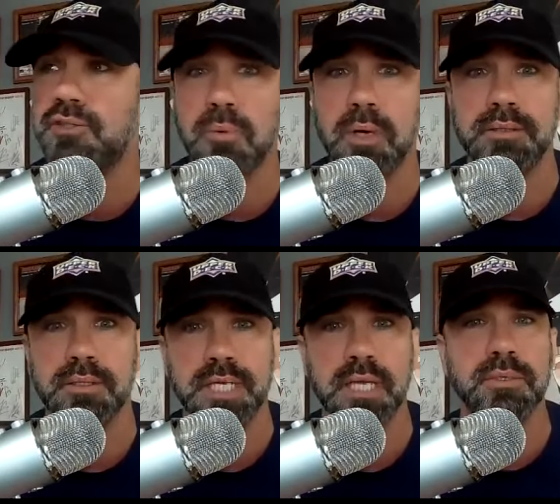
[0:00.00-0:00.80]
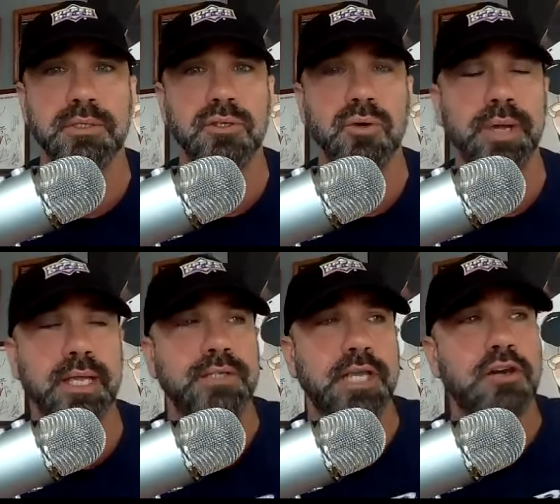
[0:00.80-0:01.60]
what the team is doing
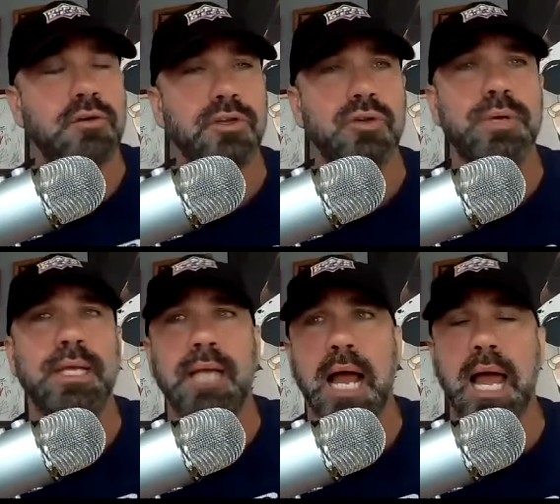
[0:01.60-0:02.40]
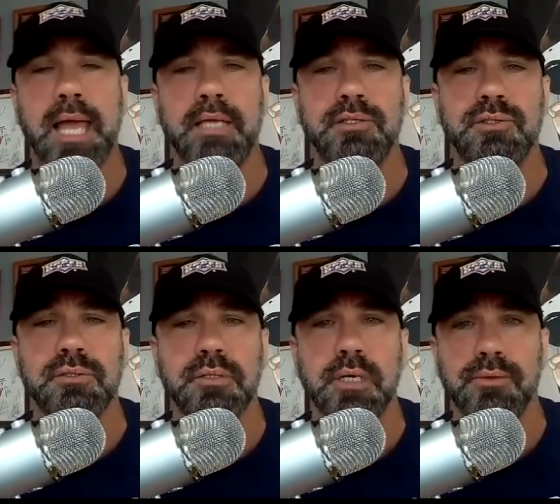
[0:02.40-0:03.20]
is interviewing guys.
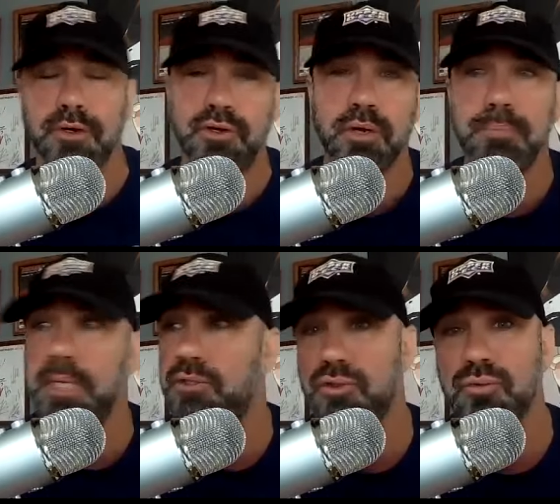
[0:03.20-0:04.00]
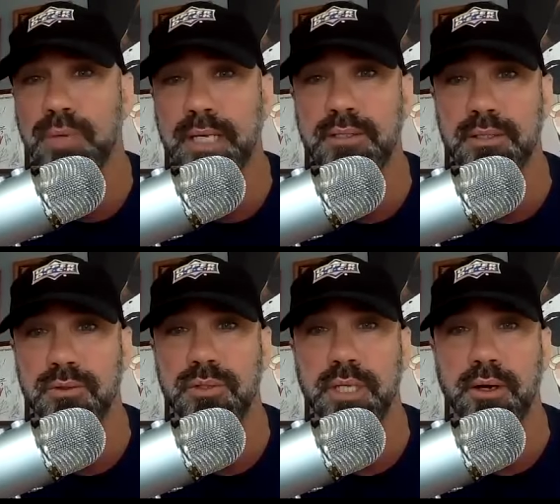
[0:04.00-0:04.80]
There could be two
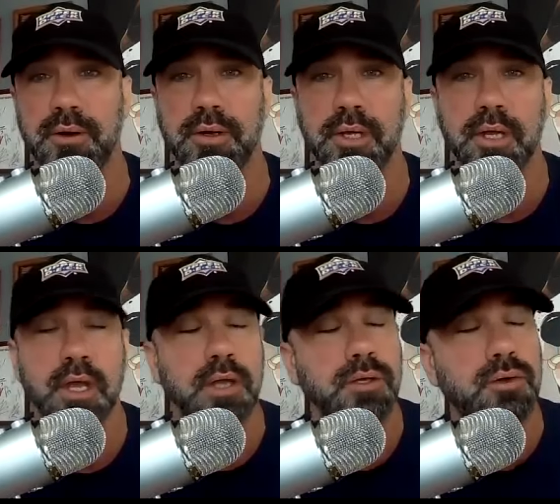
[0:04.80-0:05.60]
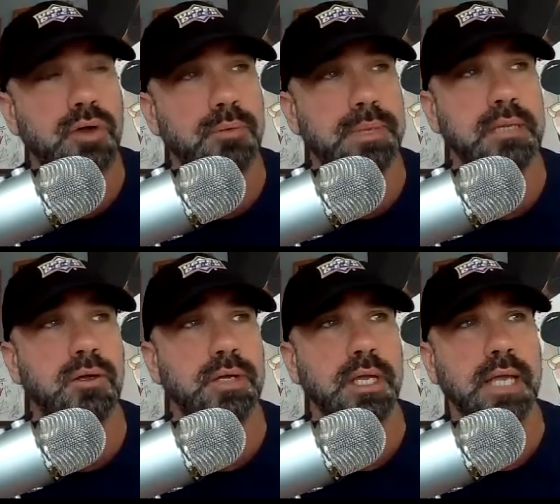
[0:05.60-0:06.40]
reasons here. You could be
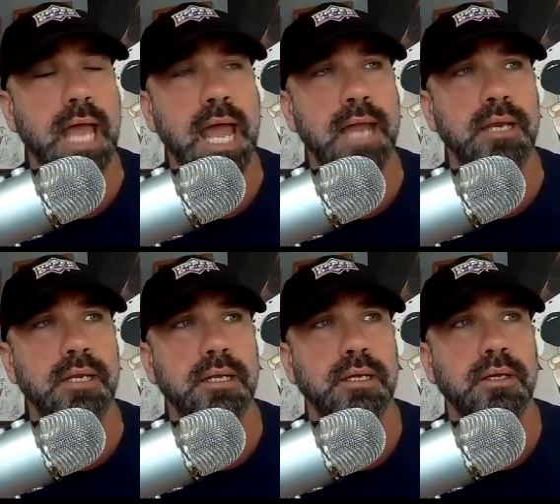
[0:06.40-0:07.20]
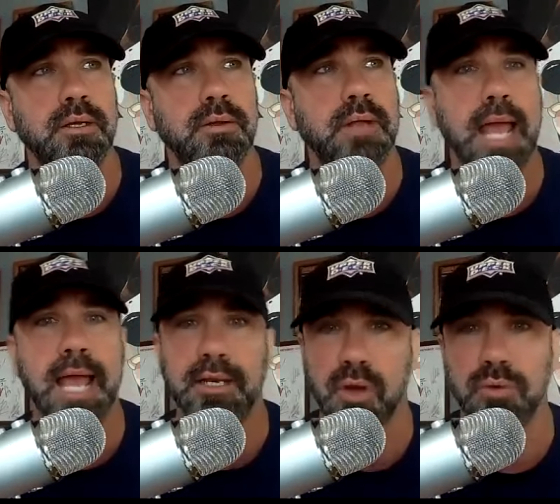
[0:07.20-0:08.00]
looking at
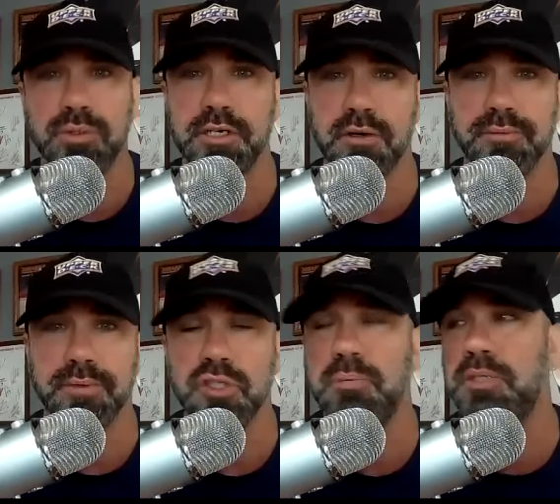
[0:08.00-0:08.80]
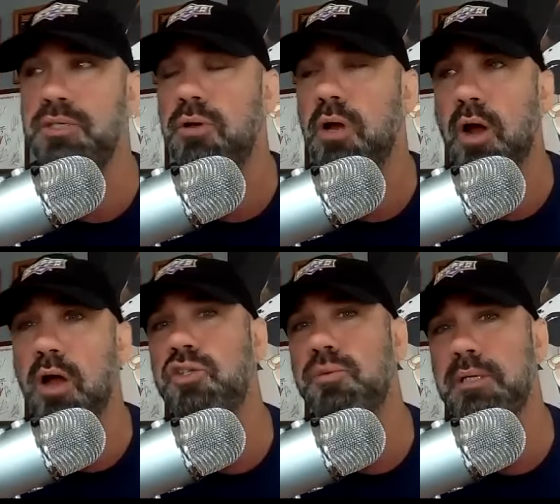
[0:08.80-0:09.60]
head coach interviews, but you could
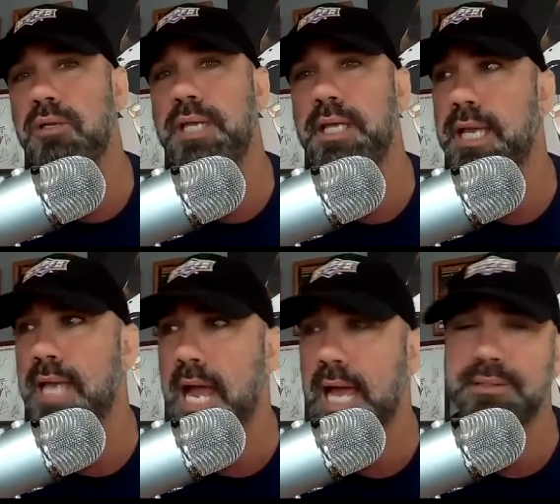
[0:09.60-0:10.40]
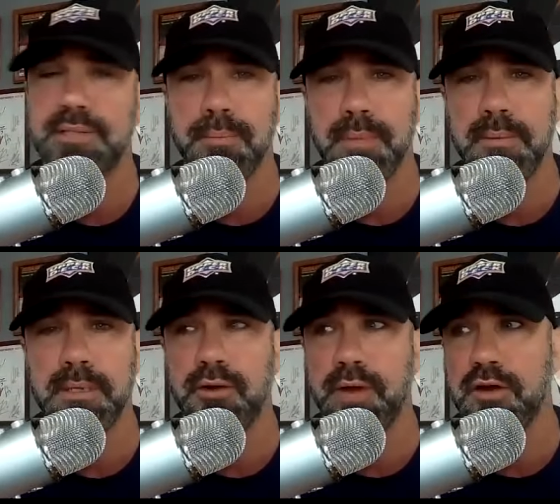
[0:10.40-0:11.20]
also be looking at guys that maybe they're